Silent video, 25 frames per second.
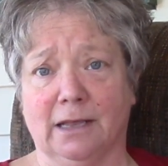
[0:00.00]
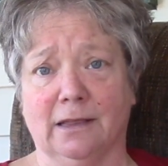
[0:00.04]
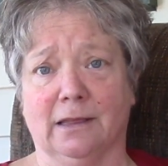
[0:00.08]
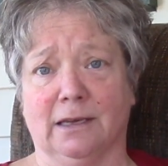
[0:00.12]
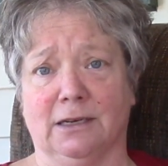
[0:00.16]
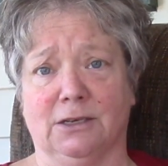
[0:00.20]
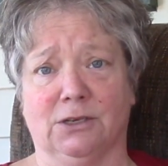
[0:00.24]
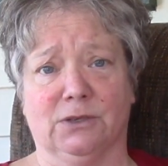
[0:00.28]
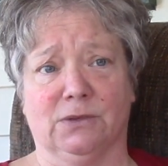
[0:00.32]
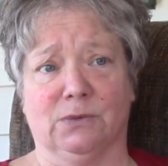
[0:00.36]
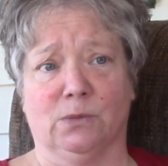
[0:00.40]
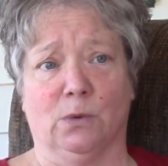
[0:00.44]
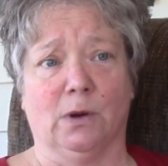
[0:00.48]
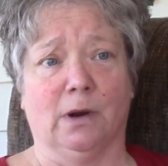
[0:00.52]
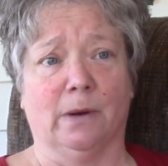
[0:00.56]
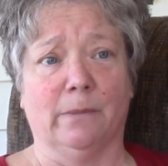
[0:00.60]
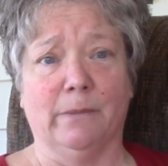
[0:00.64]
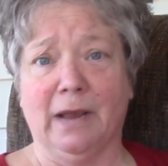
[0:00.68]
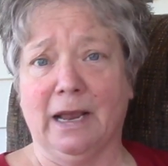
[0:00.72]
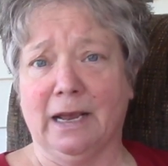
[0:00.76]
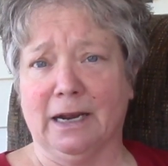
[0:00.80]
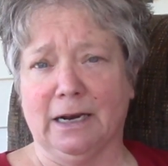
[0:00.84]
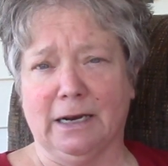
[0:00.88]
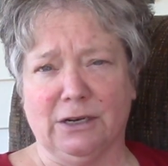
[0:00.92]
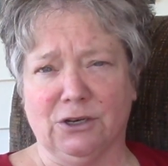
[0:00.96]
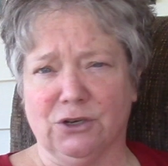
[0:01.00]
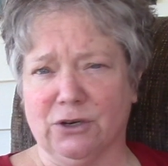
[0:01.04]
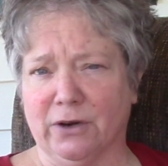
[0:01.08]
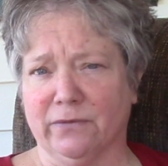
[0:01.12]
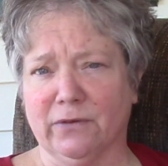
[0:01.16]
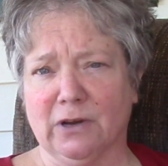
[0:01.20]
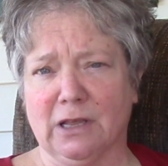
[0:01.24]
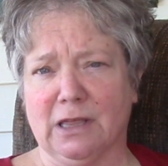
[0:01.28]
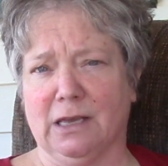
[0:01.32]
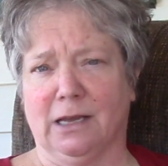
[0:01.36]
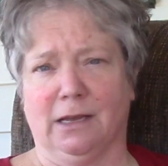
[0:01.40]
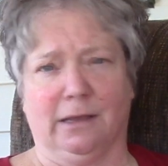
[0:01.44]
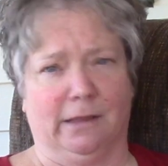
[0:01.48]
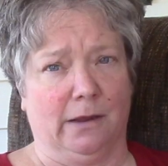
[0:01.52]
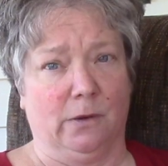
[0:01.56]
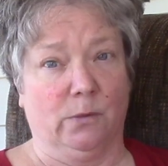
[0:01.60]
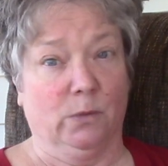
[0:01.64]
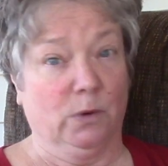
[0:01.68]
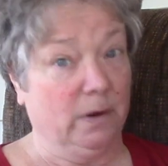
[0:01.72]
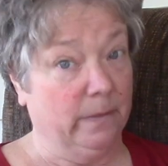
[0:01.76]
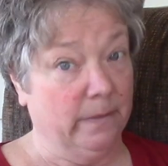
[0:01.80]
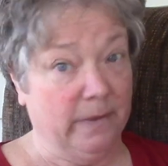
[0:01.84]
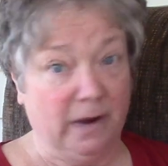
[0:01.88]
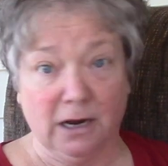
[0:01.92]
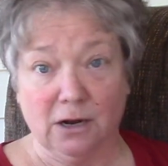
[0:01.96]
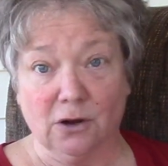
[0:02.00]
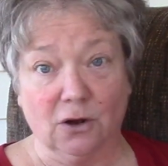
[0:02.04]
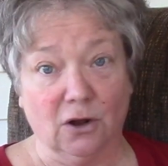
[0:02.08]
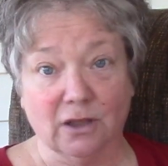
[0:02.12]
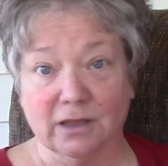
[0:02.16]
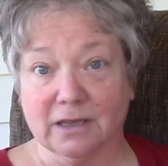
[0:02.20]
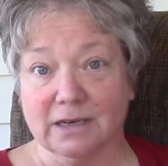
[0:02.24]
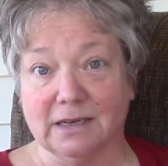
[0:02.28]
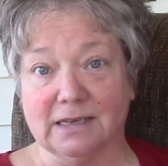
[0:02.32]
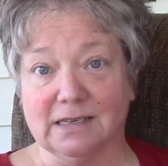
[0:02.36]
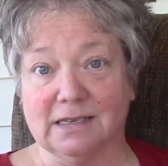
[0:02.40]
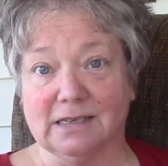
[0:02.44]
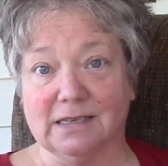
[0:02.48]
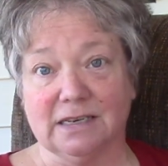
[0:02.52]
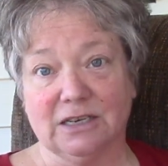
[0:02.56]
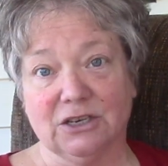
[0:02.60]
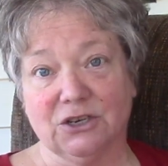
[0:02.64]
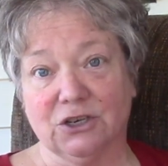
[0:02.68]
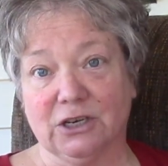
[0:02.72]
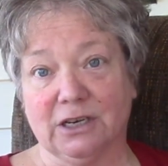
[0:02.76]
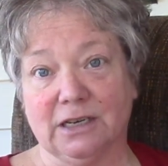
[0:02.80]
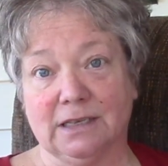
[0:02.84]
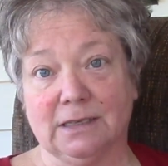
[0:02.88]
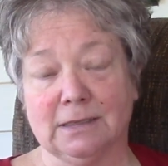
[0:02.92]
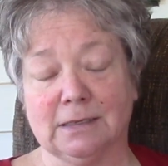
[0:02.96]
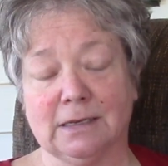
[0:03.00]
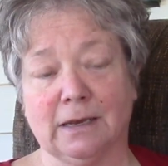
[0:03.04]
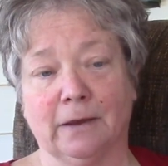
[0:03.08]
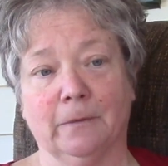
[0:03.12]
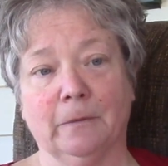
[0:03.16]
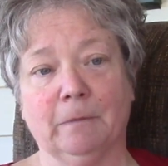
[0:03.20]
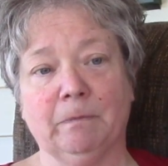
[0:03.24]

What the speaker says: They just want to manage everything. They want to make all the decisions.